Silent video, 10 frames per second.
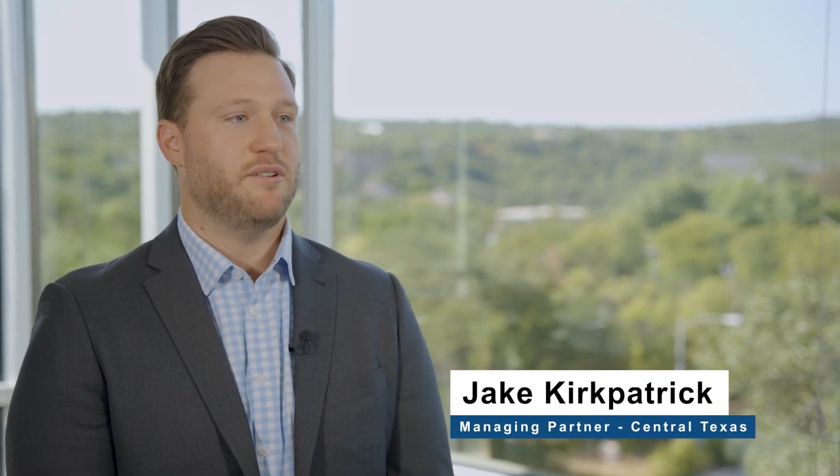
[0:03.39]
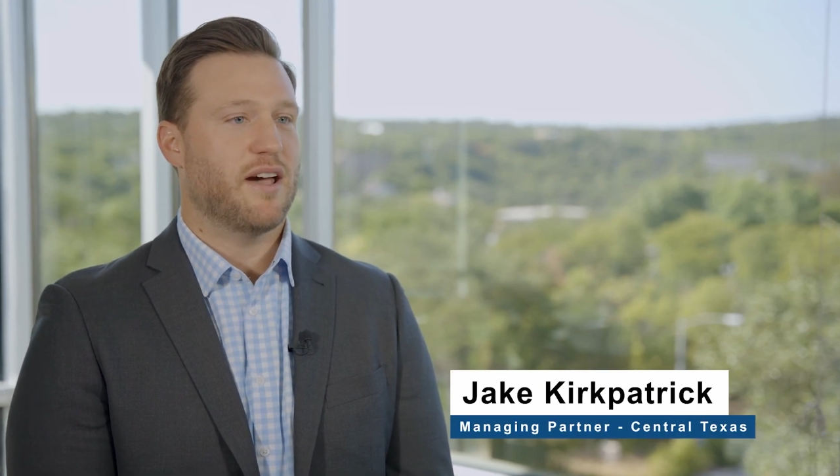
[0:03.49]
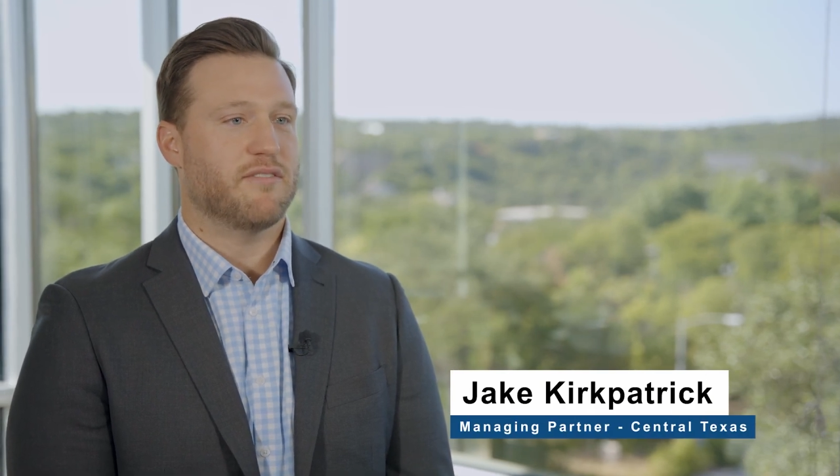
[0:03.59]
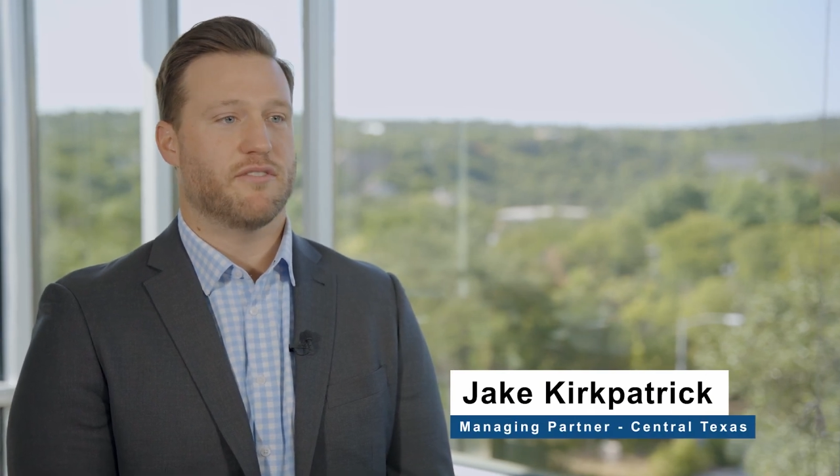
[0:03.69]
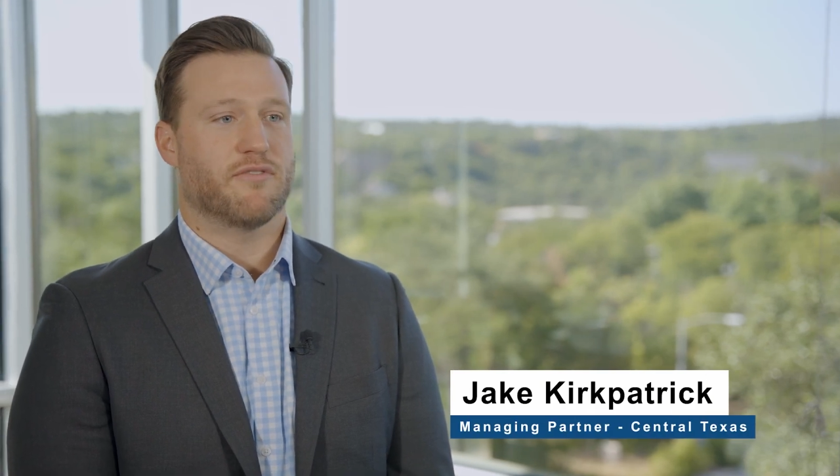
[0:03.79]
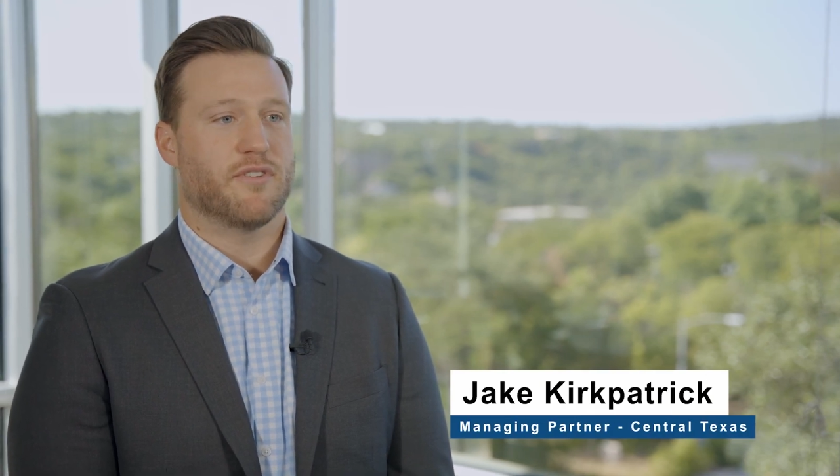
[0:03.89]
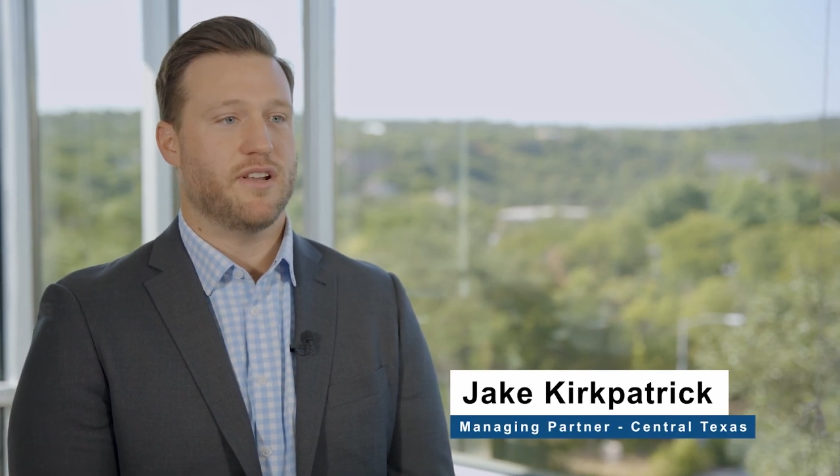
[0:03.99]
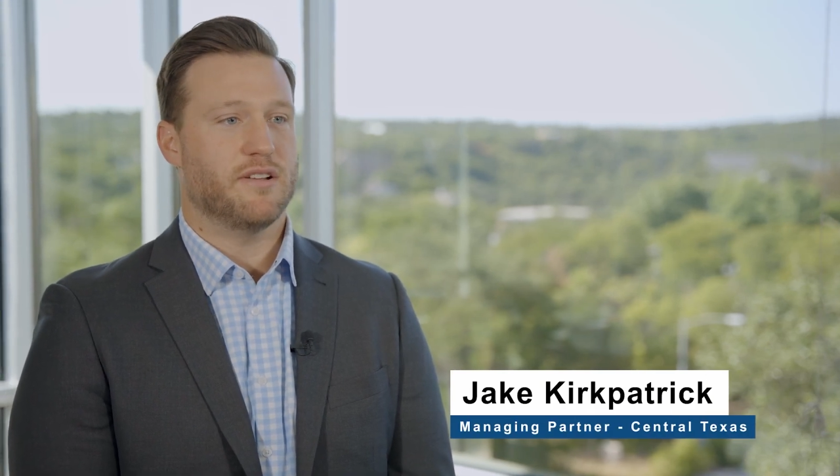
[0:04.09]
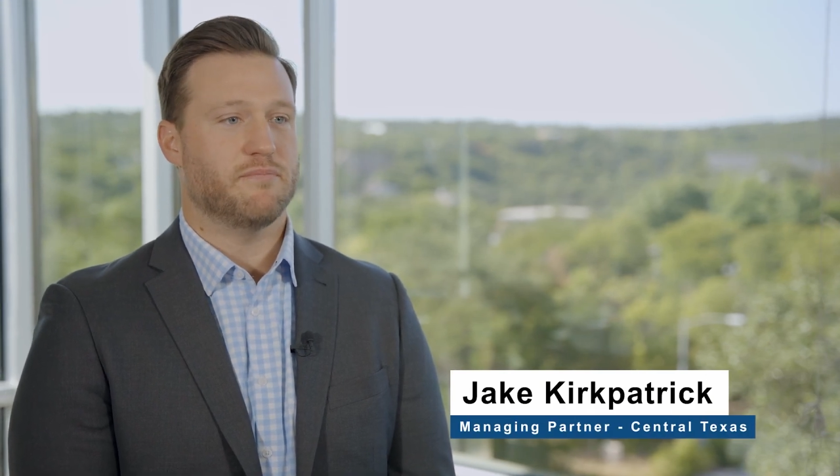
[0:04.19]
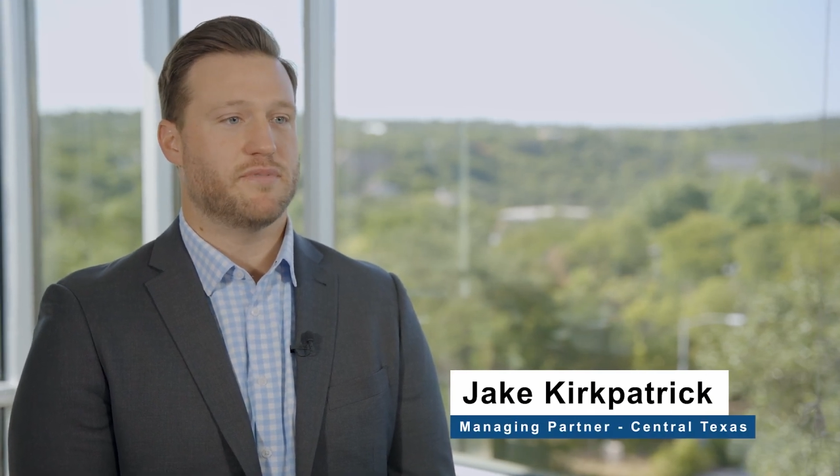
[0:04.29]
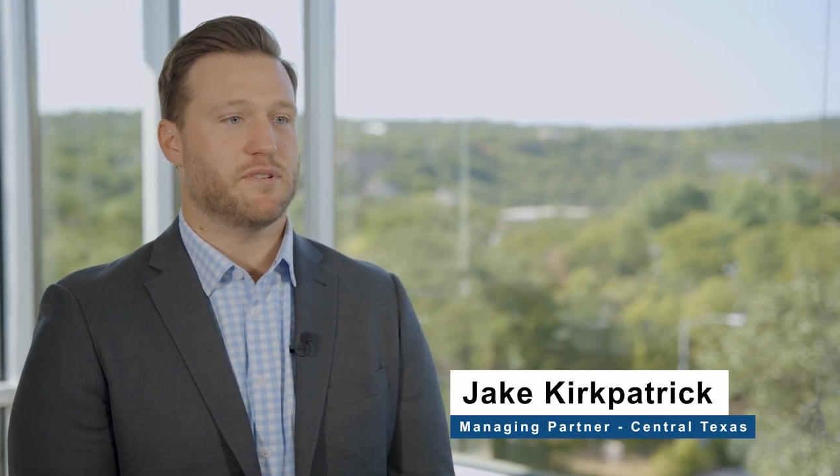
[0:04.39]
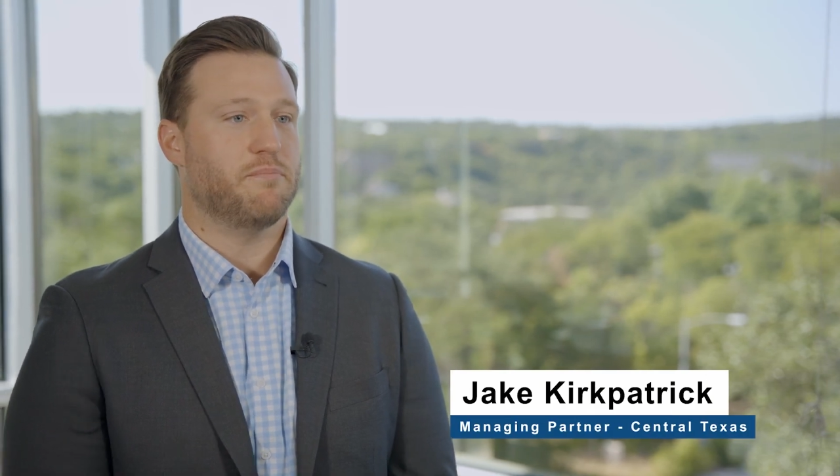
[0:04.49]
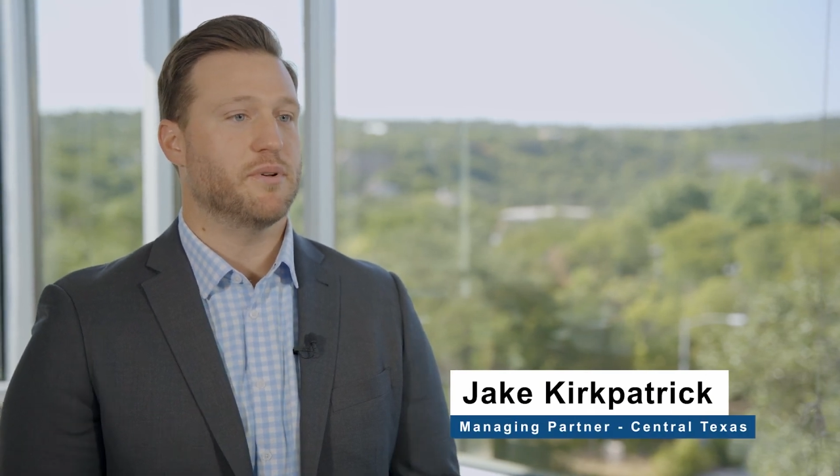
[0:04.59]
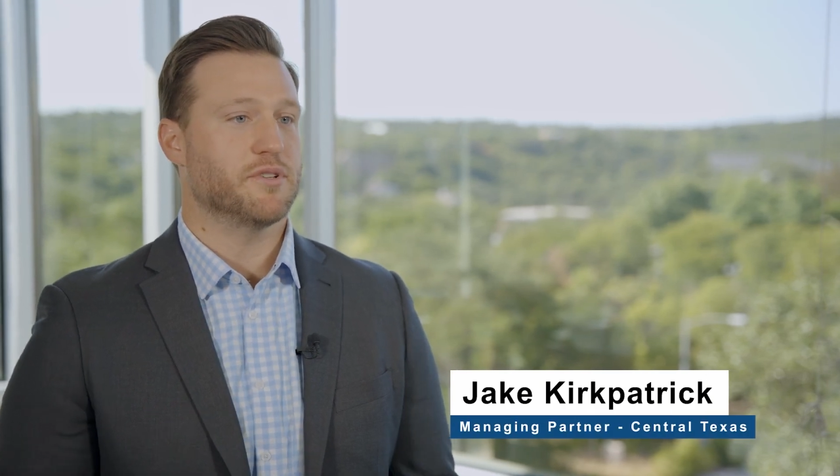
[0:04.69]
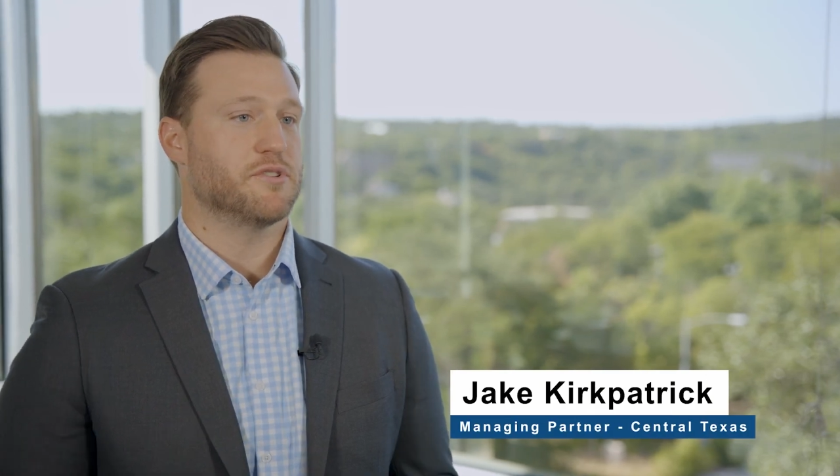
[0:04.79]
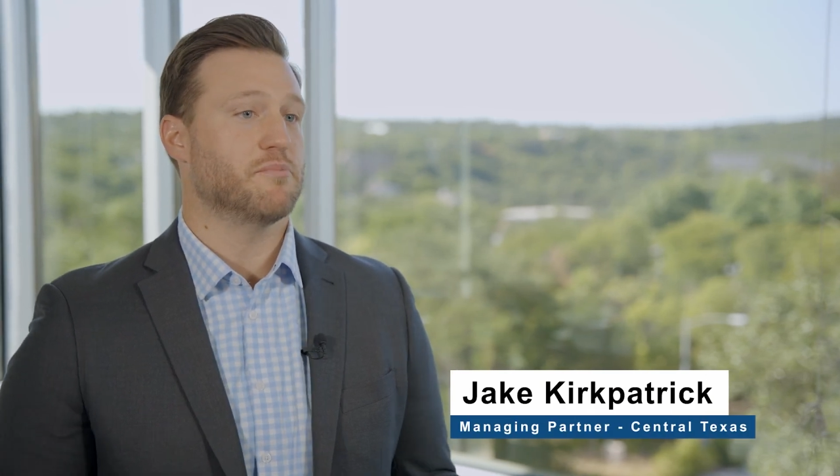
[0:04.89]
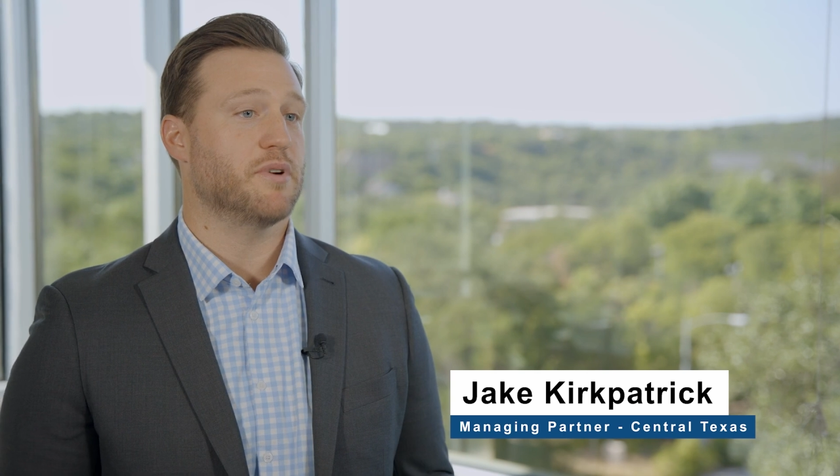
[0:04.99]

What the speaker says: you have the freedom to build